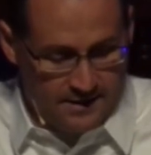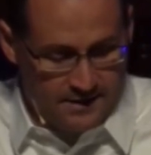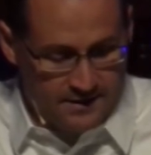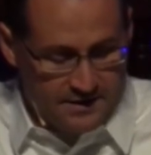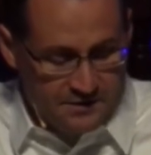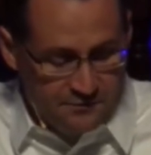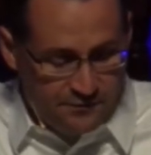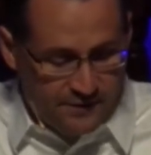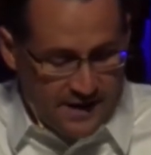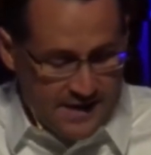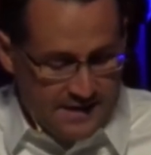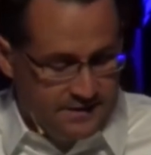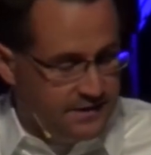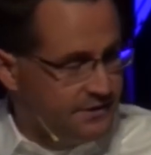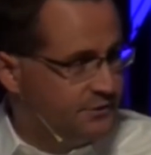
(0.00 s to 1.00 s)

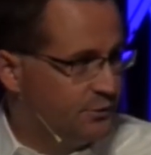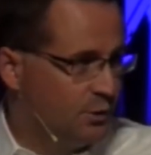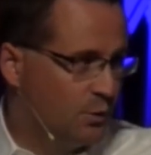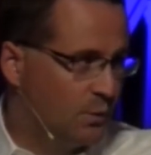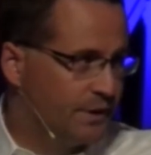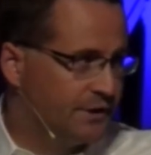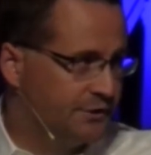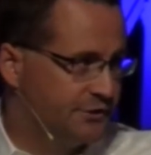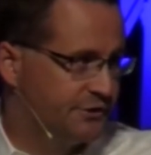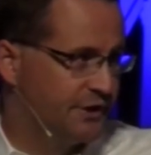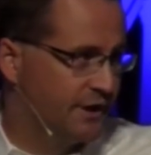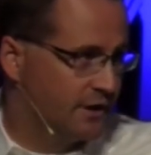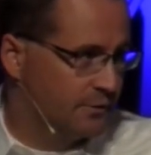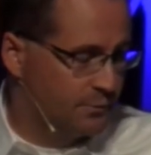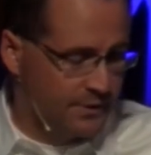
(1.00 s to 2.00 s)
confined to a
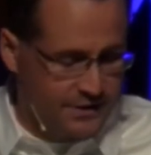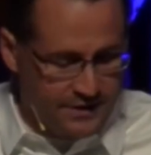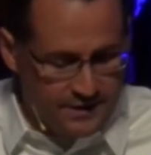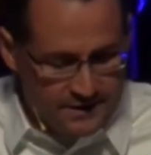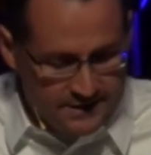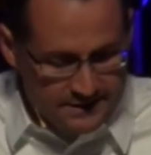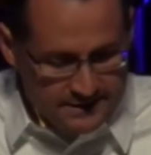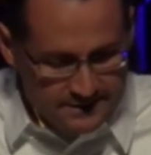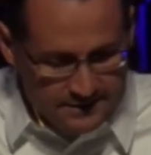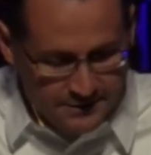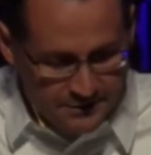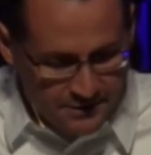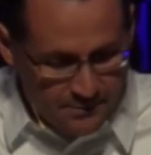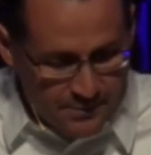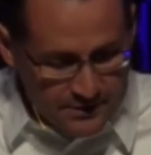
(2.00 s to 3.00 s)
wheelchair with
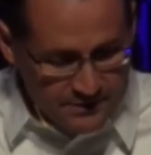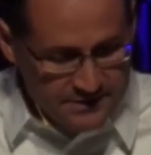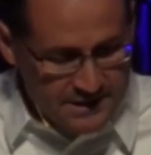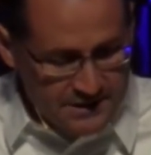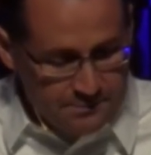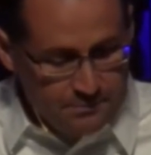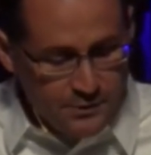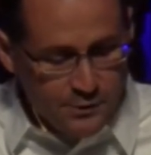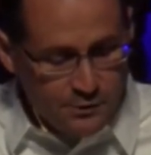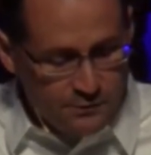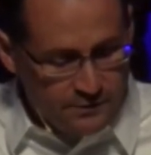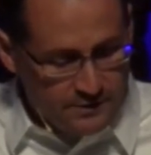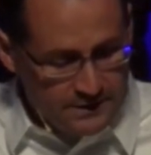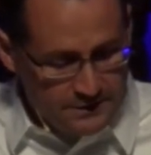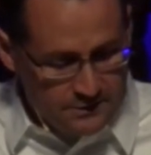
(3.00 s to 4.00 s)
little ability to move
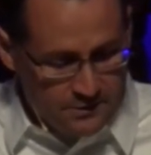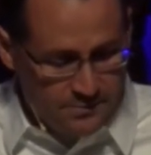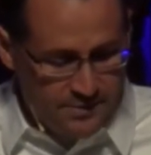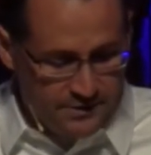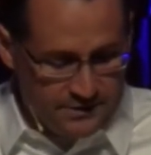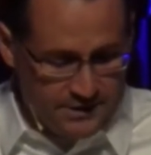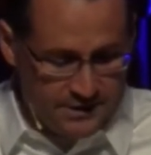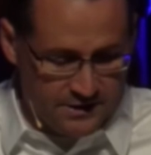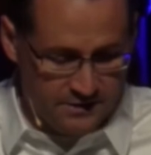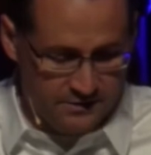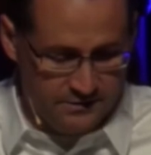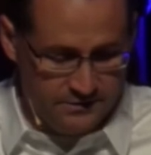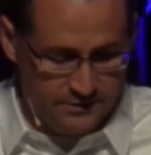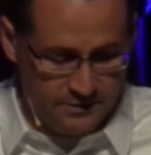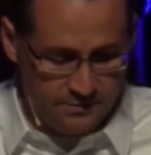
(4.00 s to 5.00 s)
or little ability
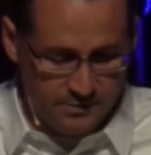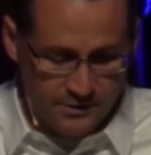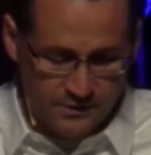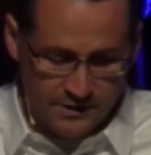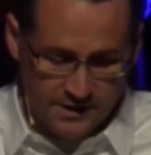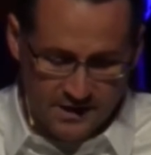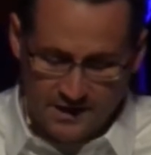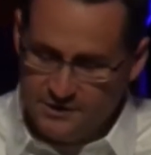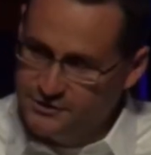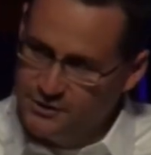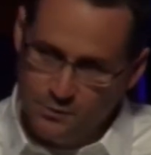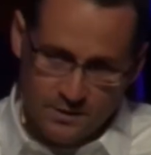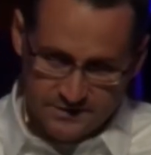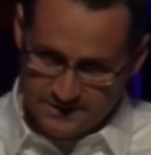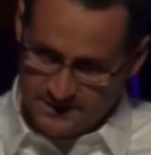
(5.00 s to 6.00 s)
to communicate. She
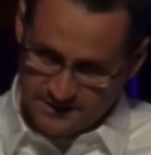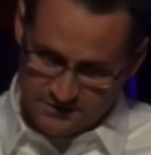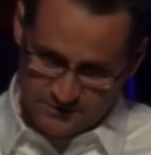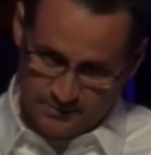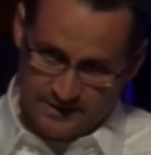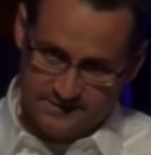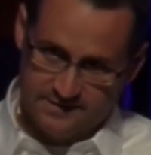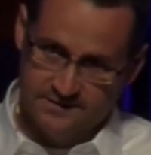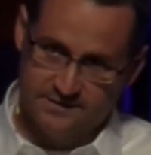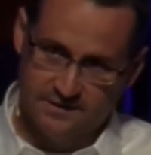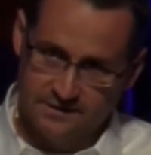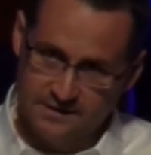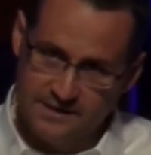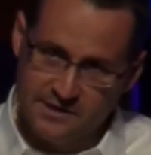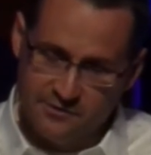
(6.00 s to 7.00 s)
wasn't expected to
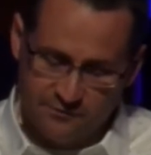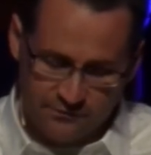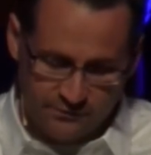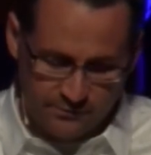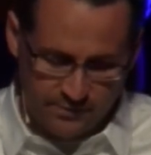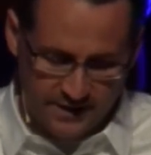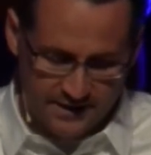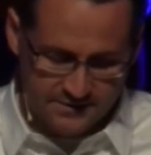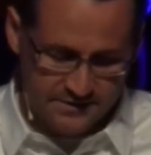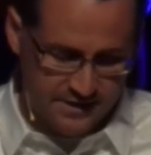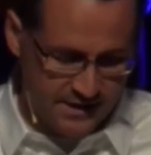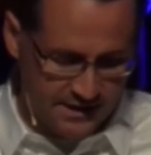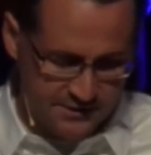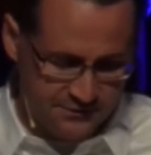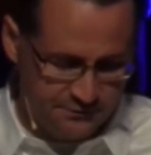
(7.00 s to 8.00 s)
live past
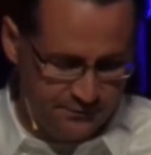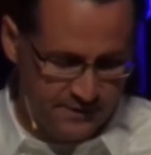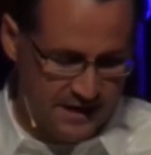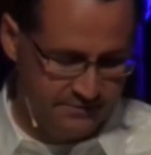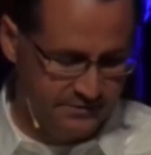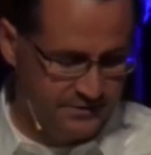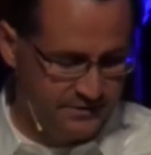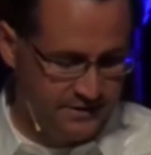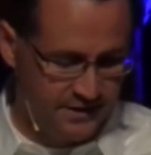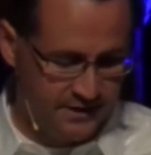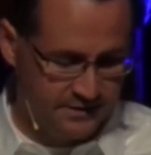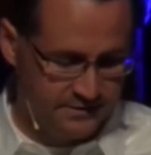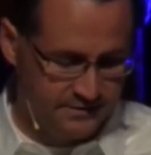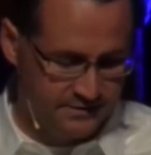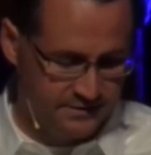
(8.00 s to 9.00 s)
the age of 5 or
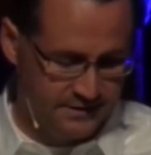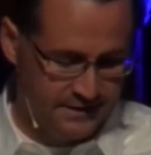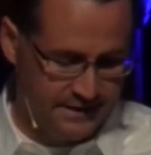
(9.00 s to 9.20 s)
6.